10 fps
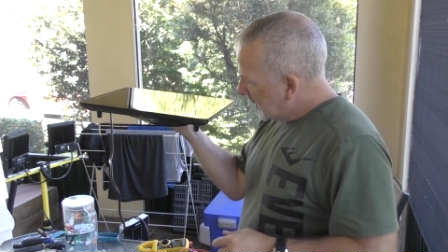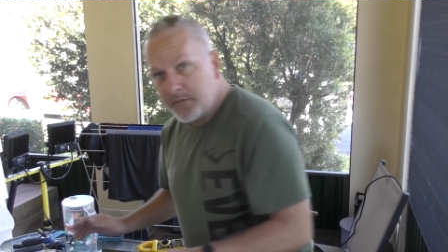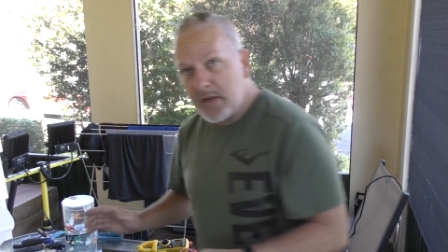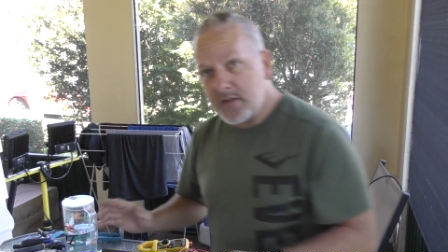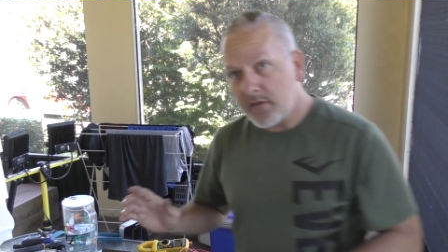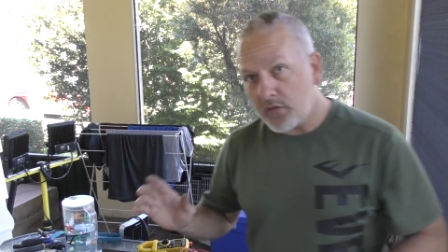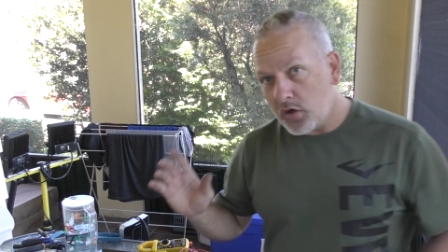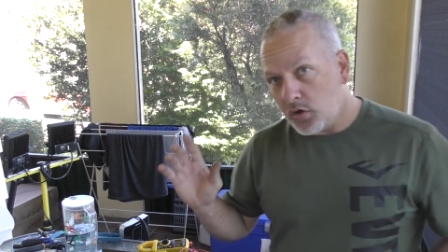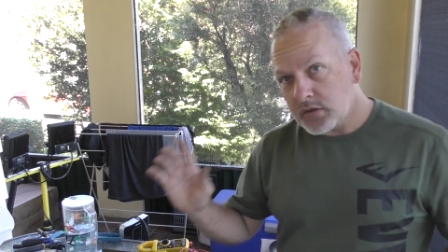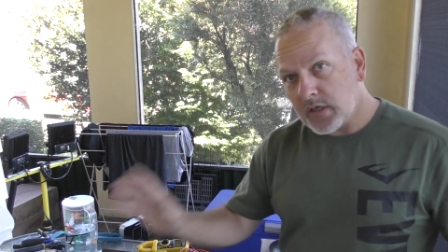What I've done is I've
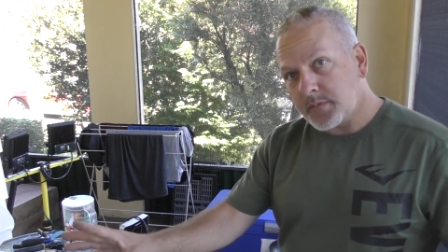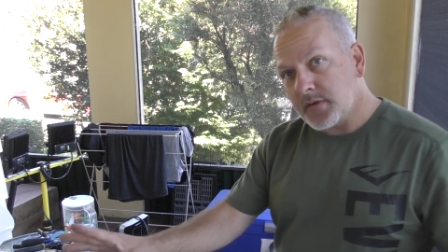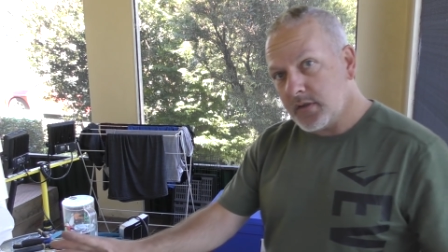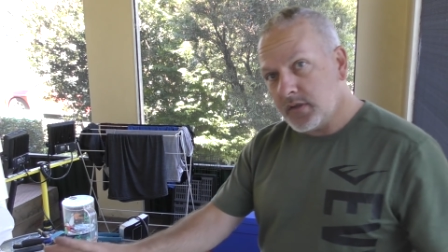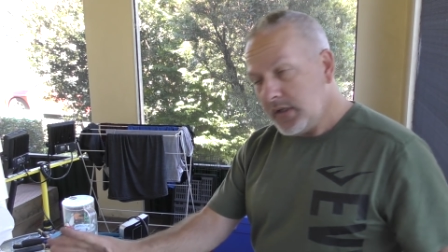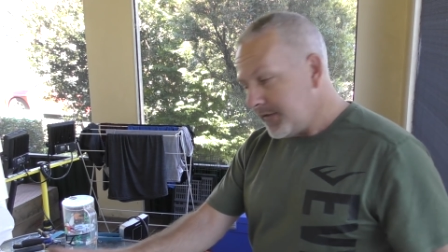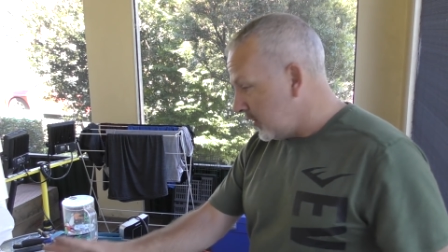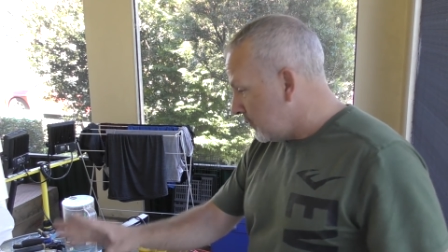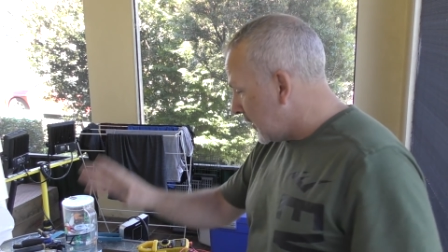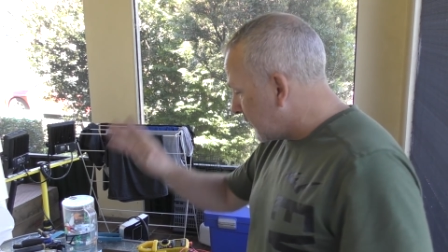got it hooked up to the
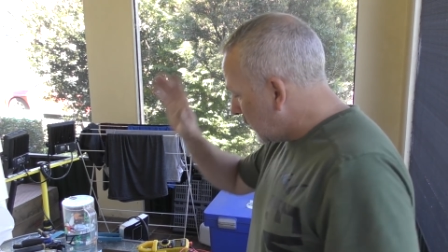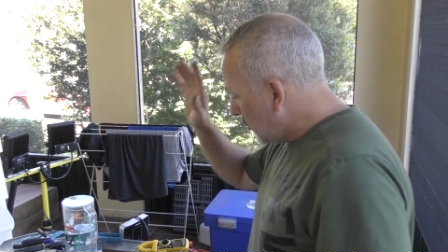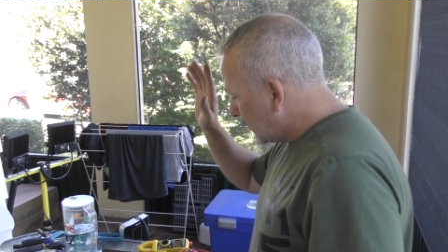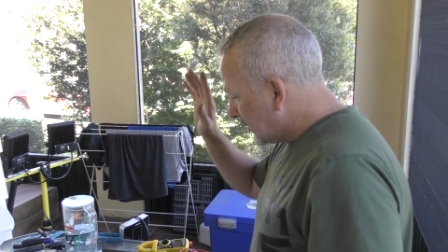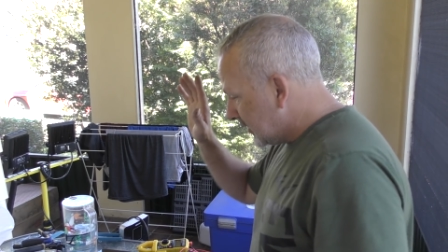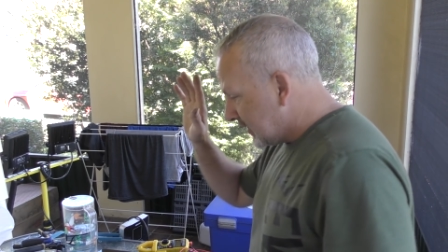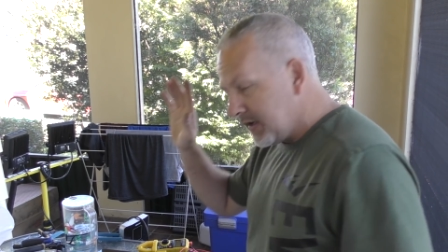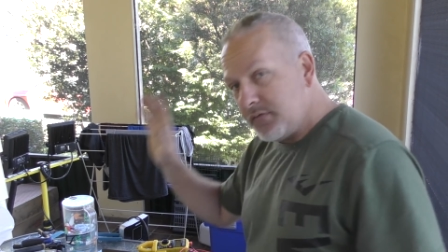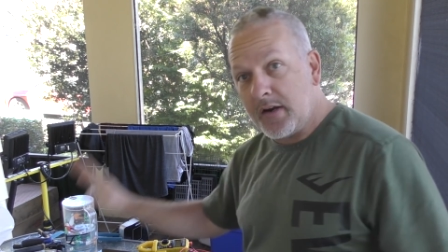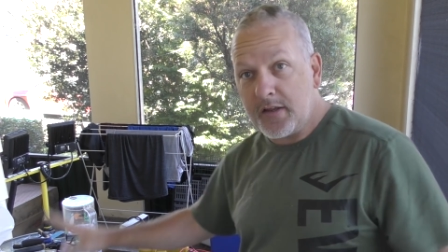lithium battery, which is
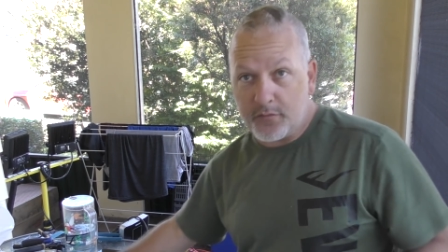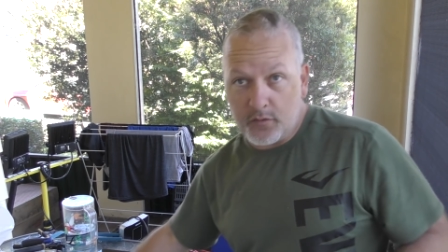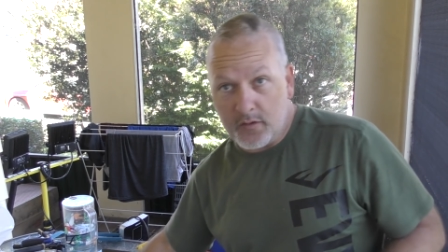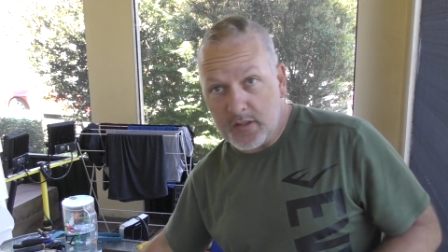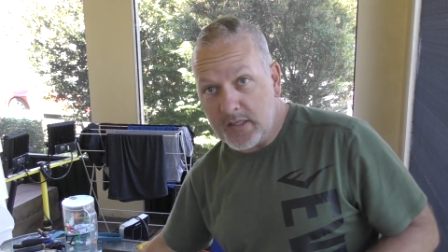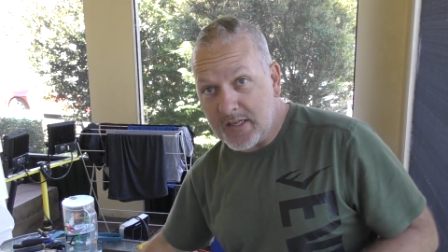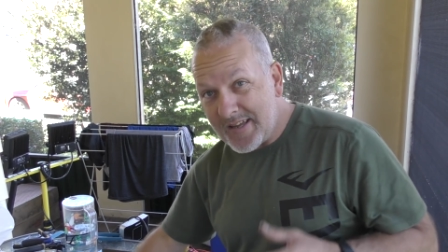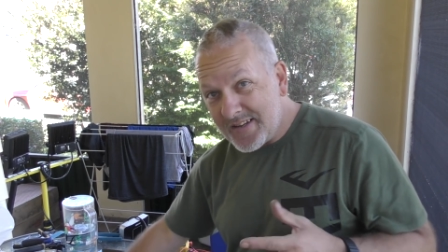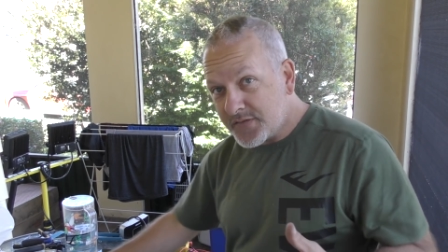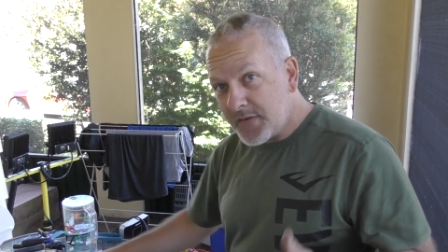then running through the King's